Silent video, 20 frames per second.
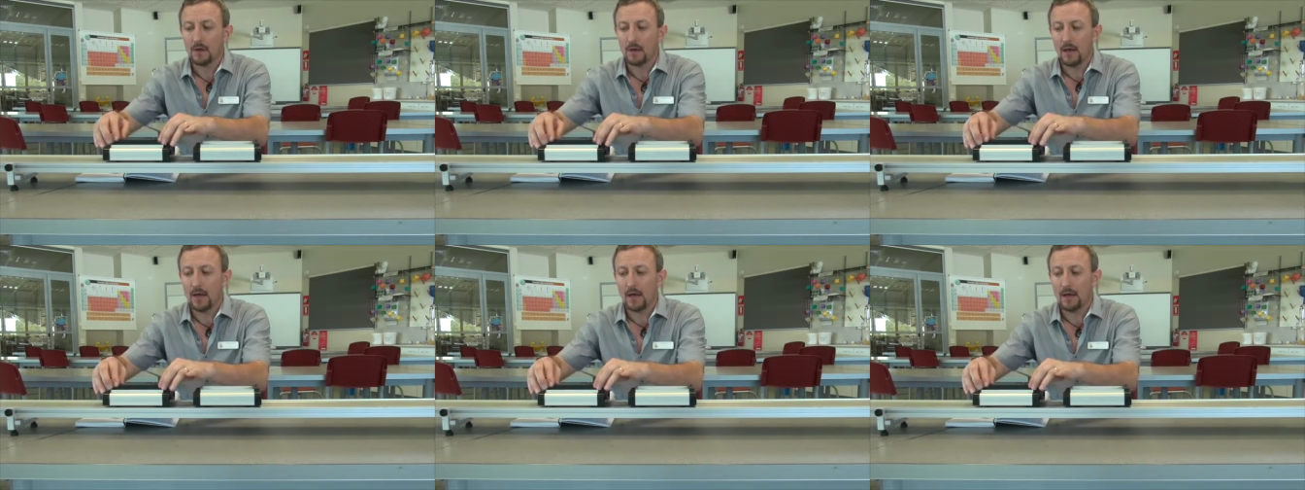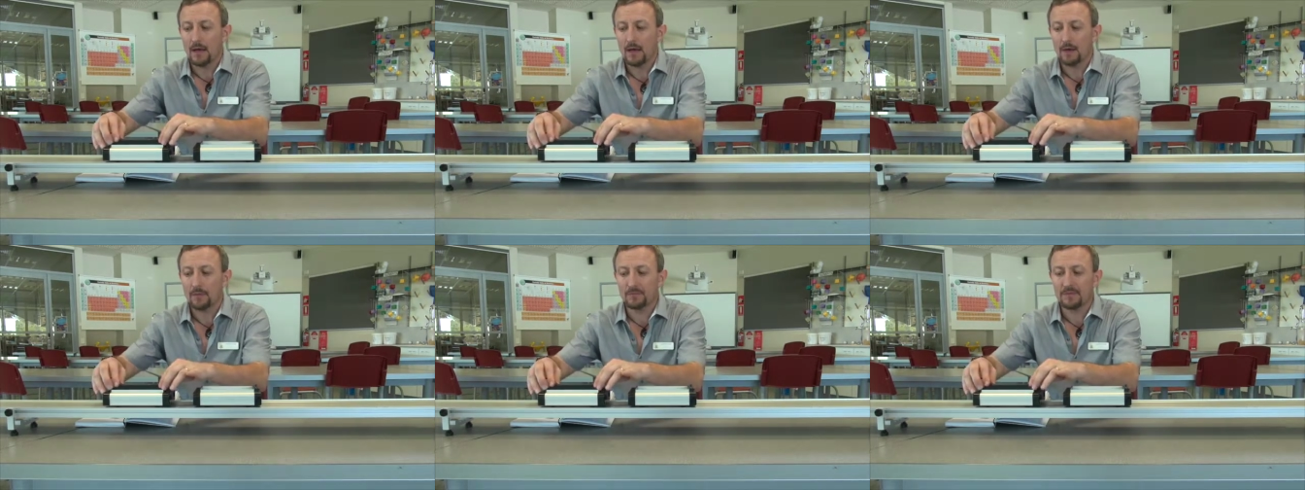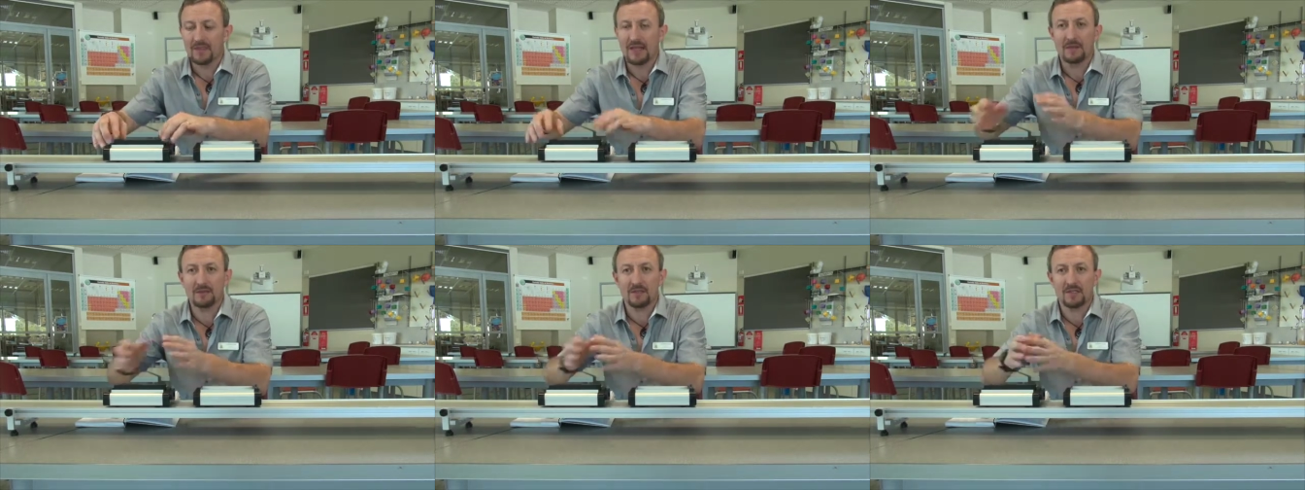Um,
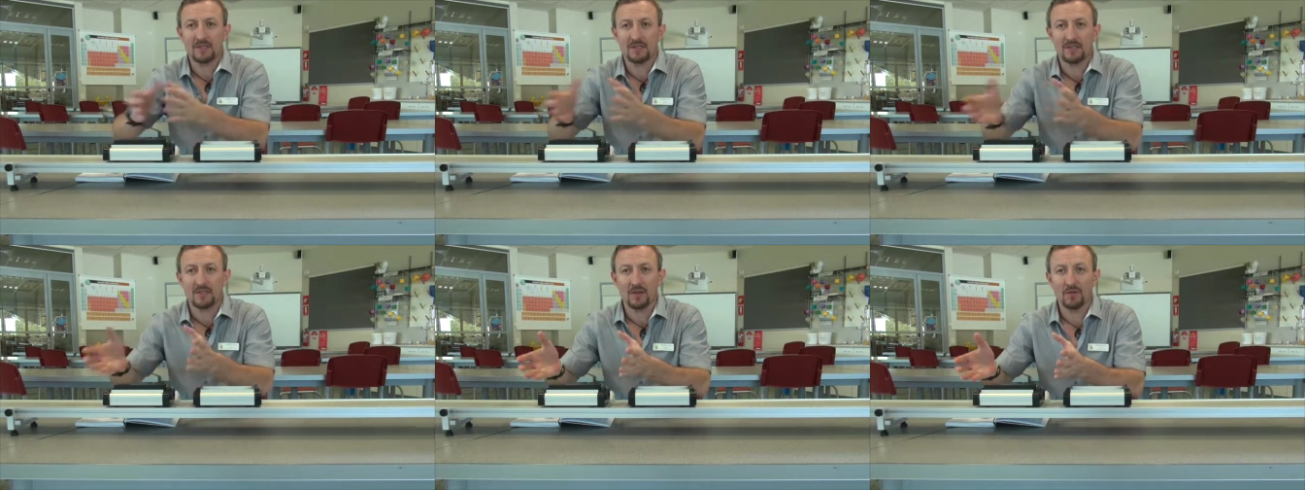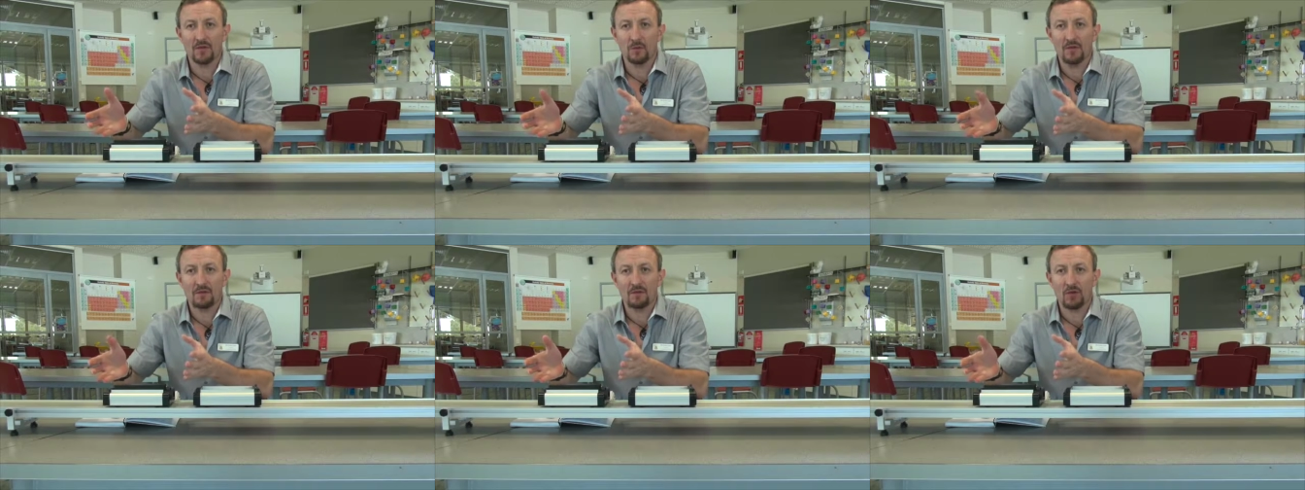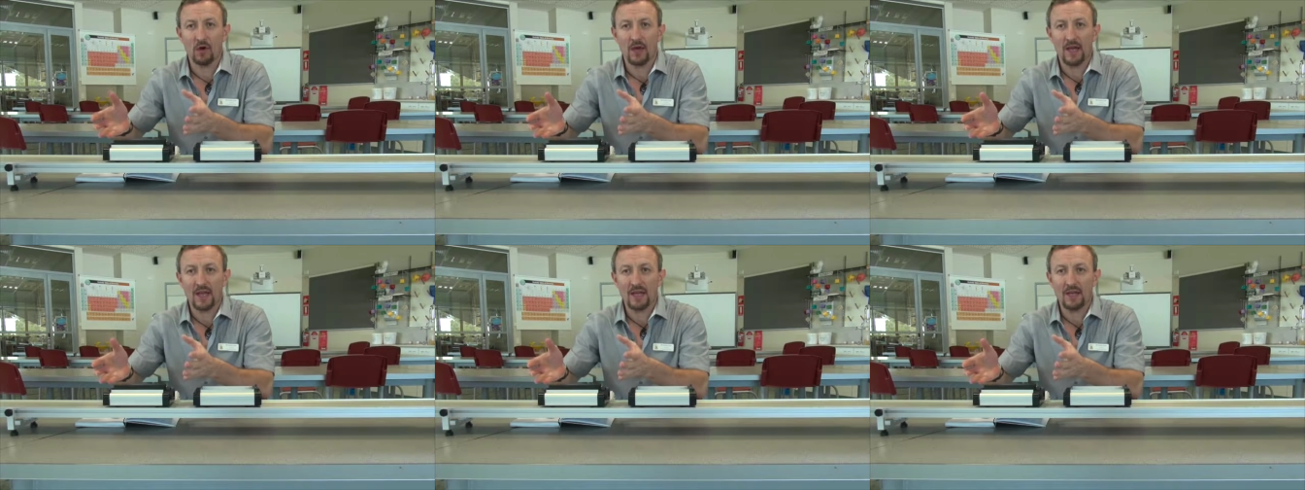that's so we've
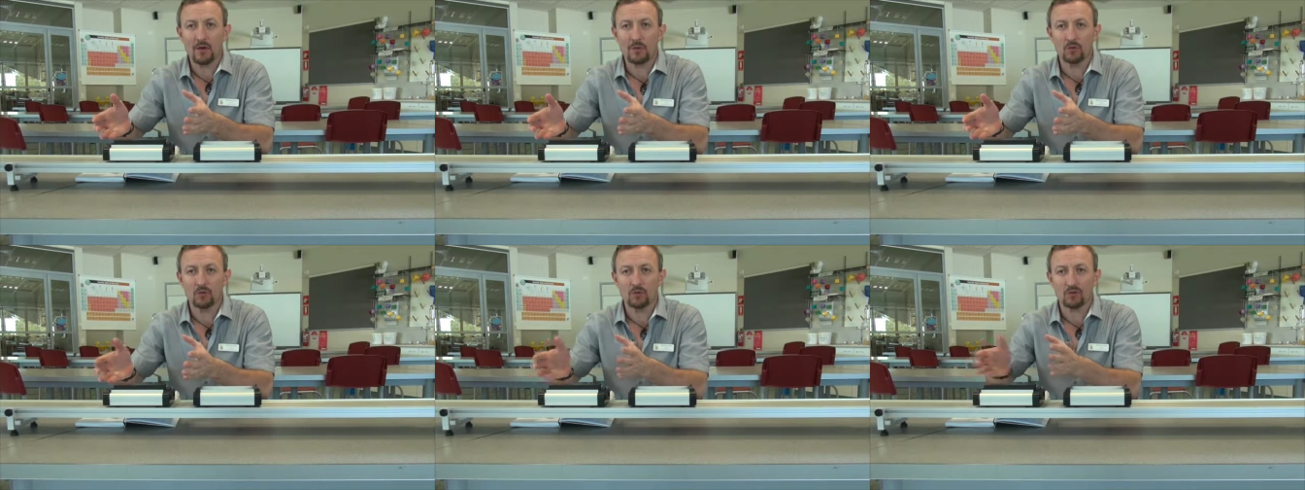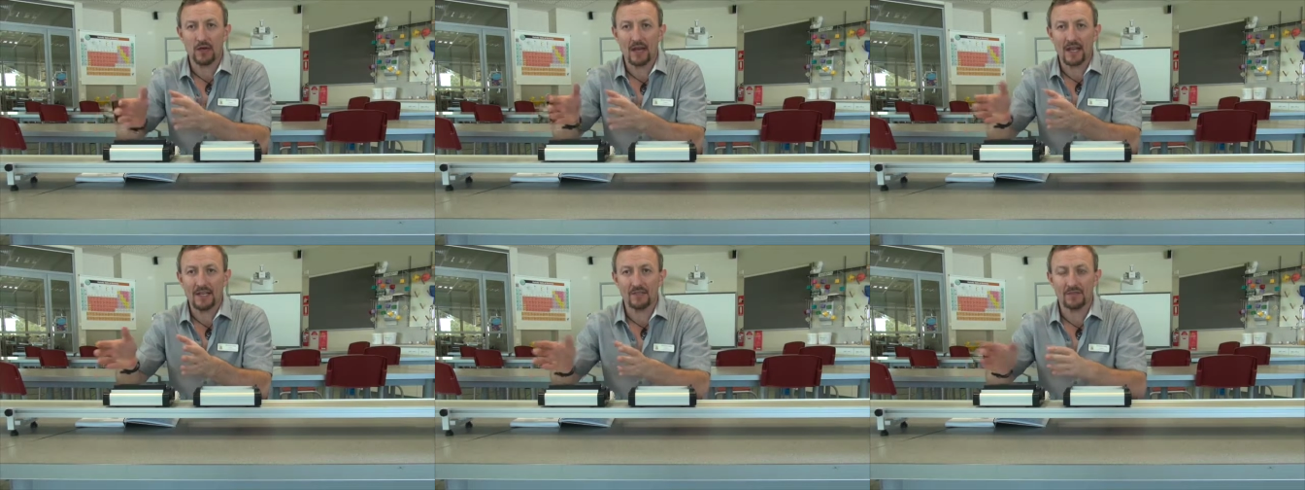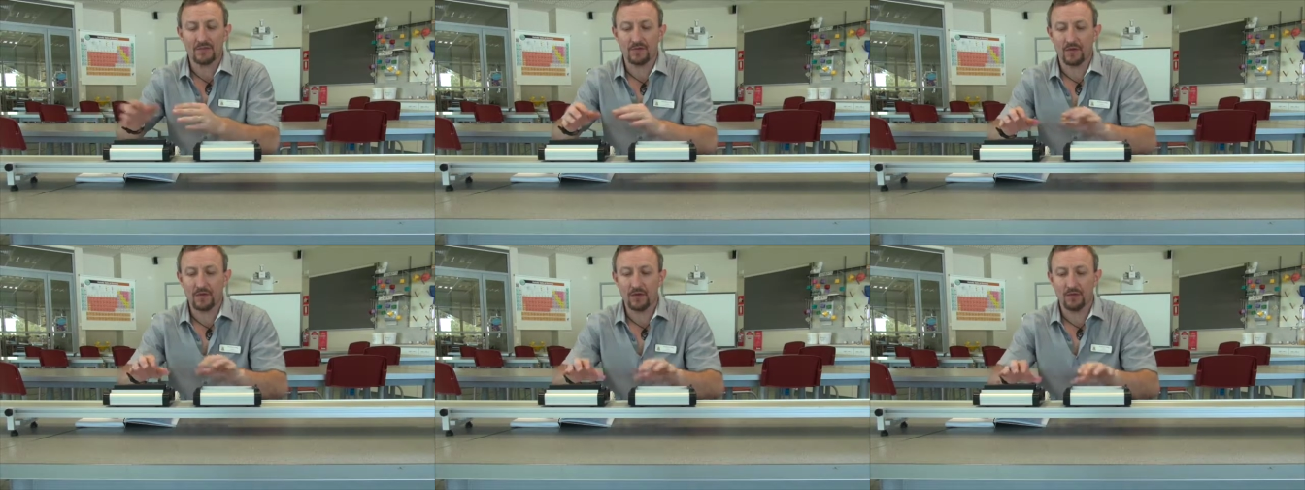got equal
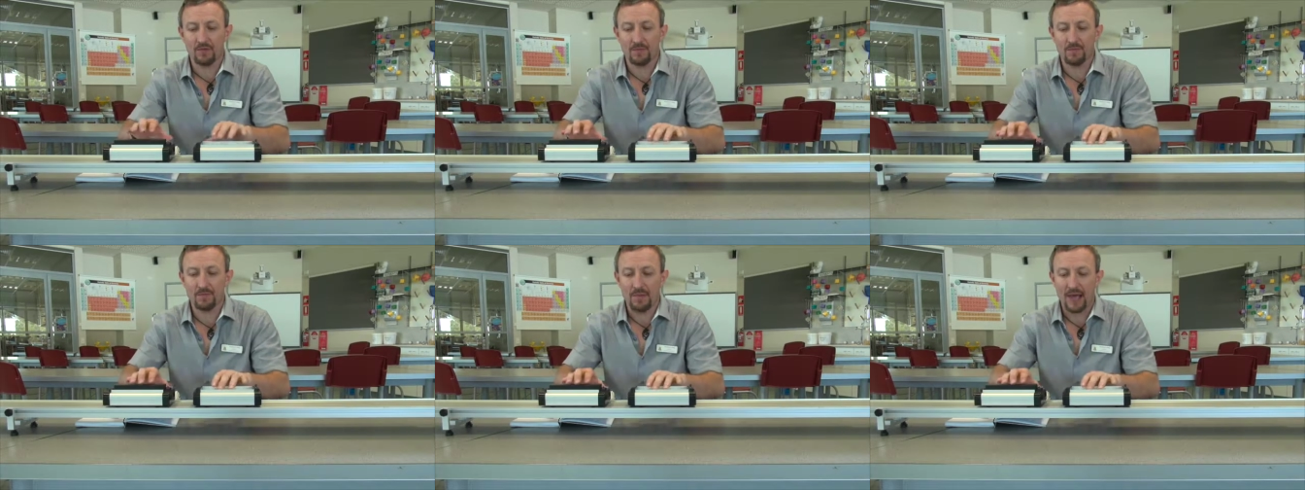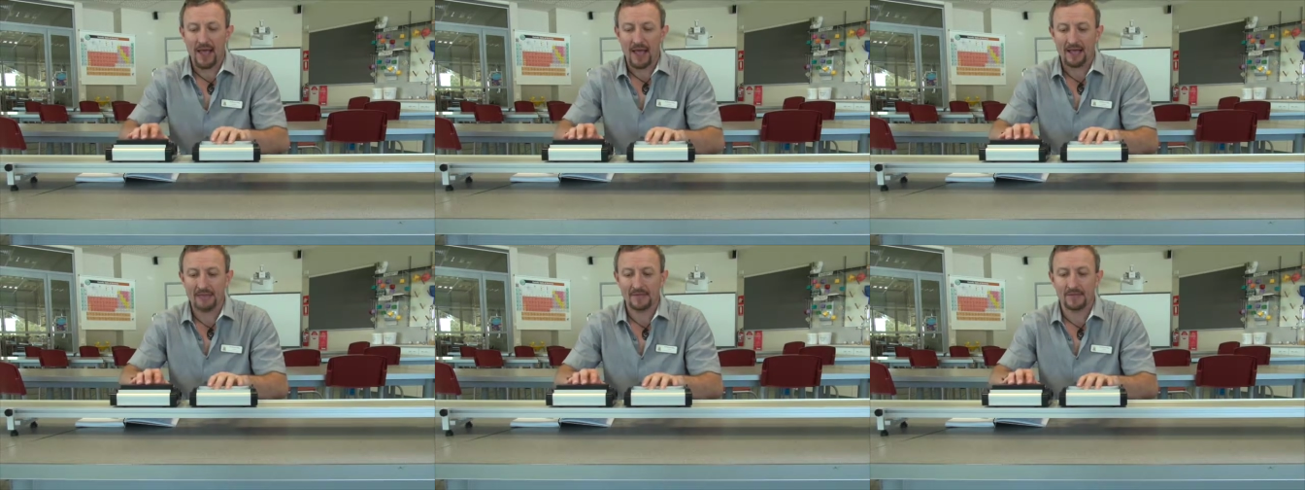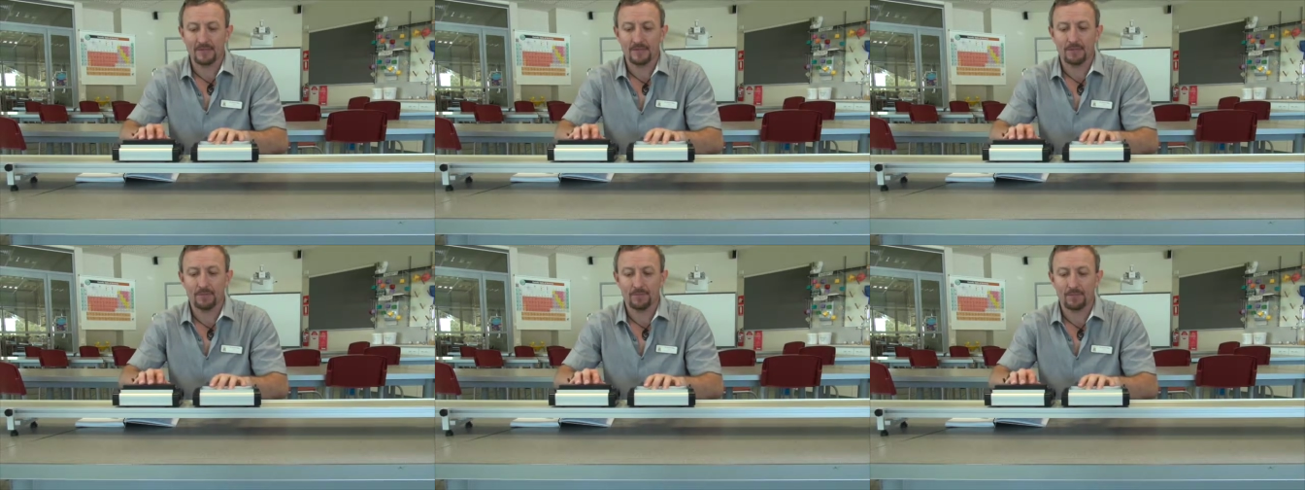transfer of
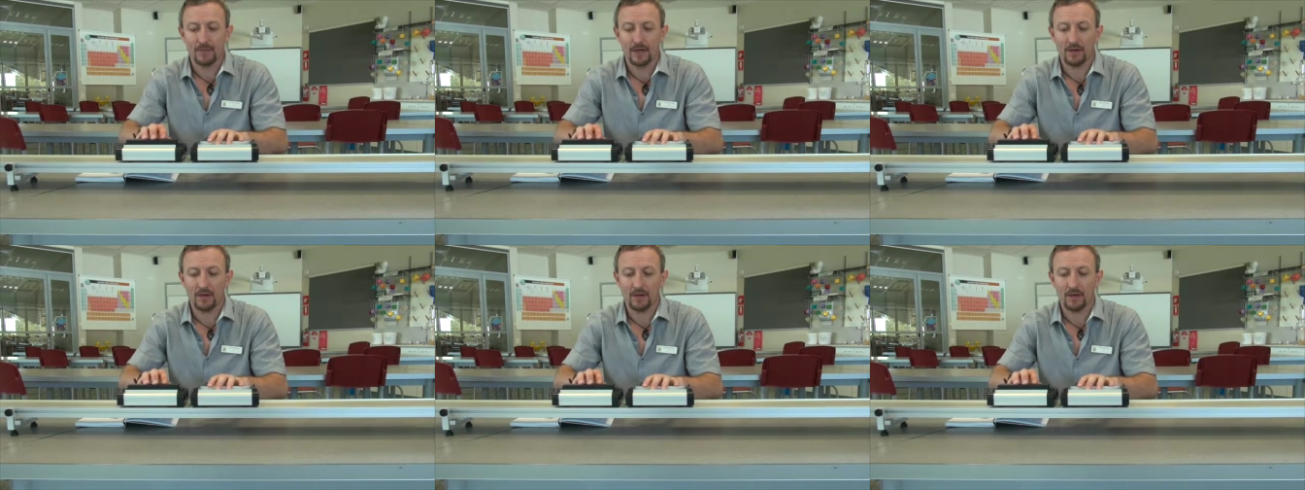mass.